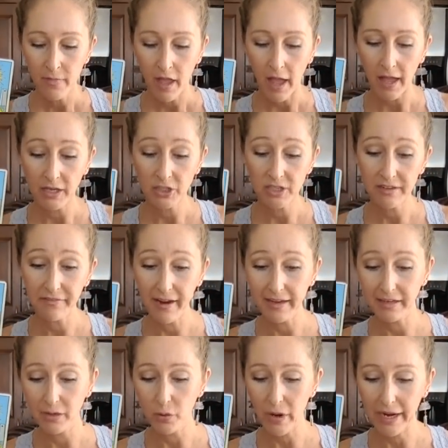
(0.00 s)
I actually find
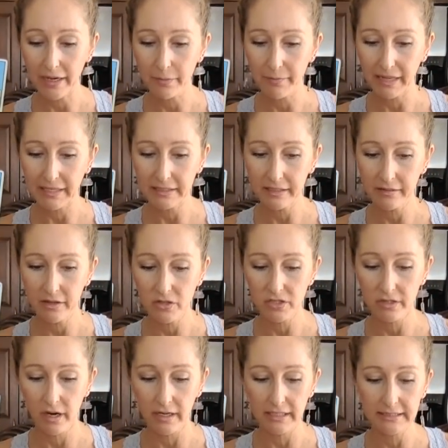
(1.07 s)
it quite amazing. There's
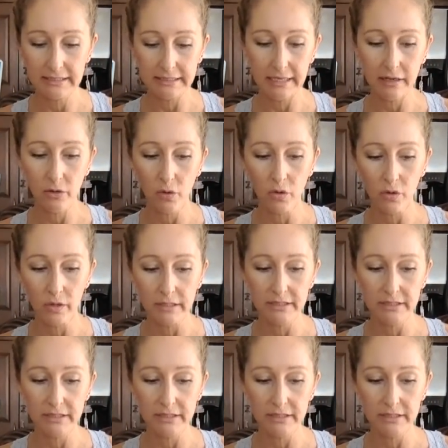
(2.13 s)
not a single